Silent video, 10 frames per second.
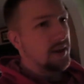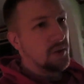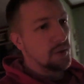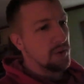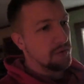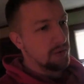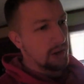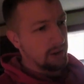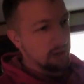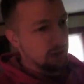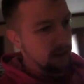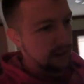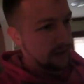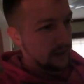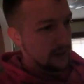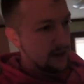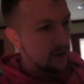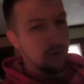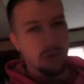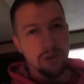order to find
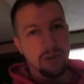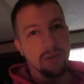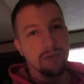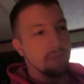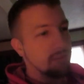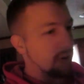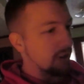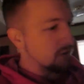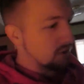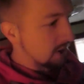errors and make those